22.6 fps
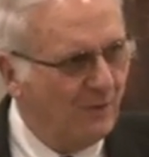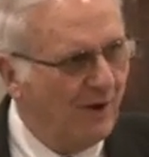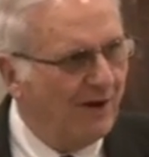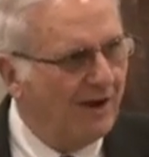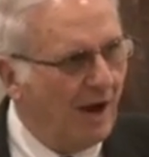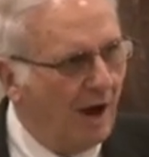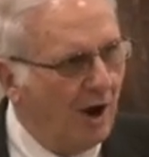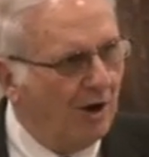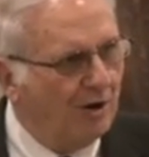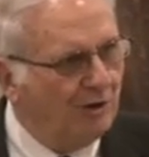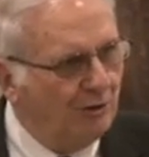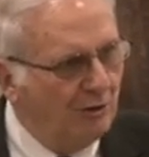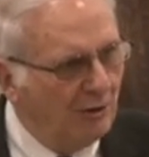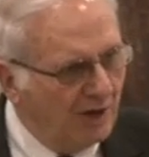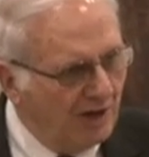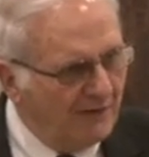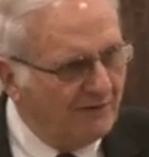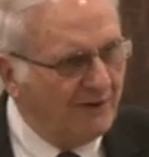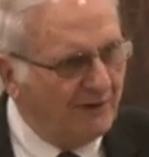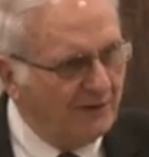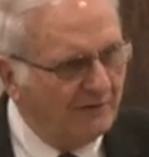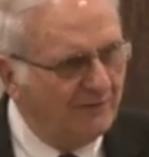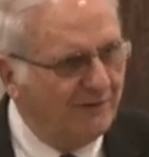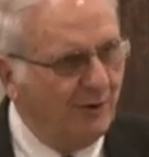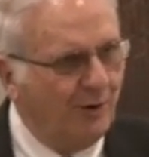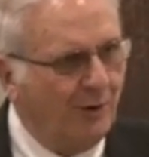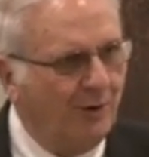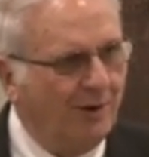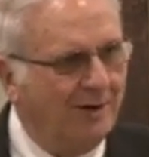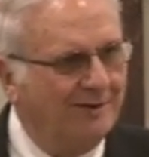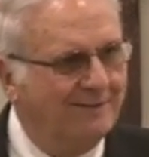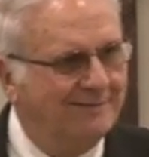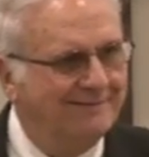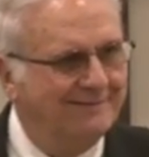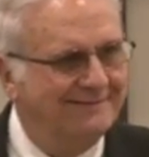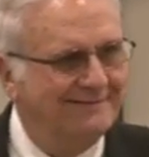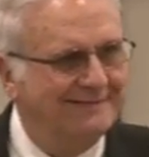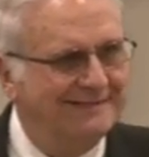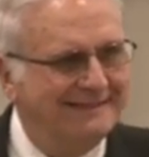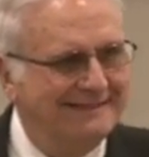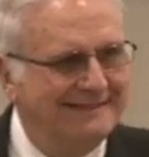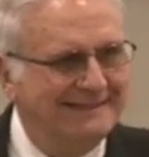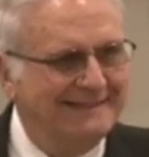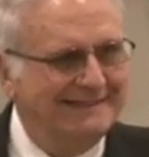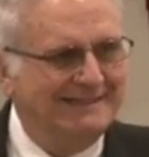What are you living for?
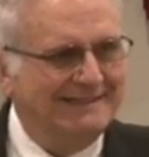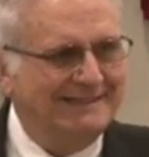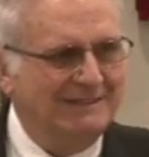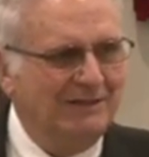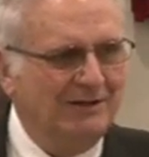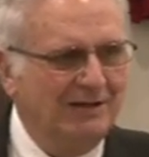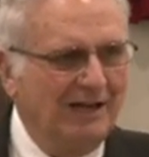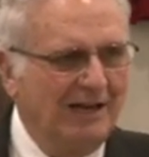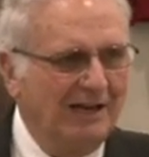You're